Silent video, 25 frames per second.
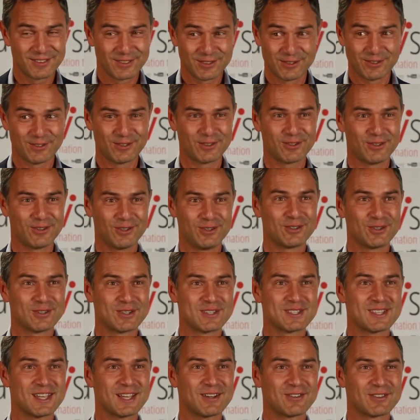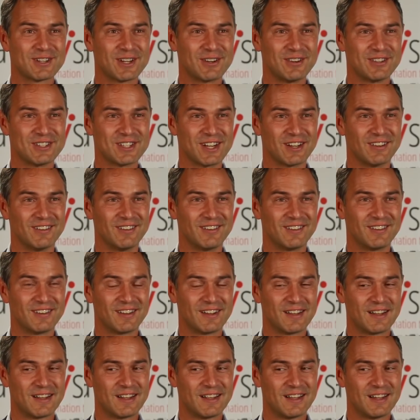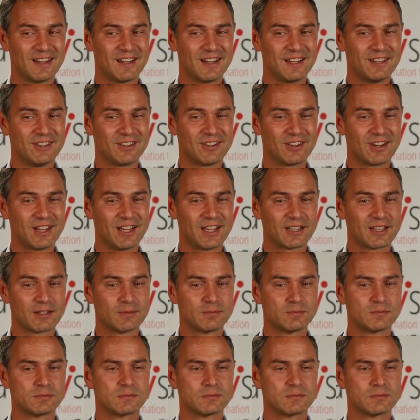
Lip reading: you're the Secretary General, and you go like,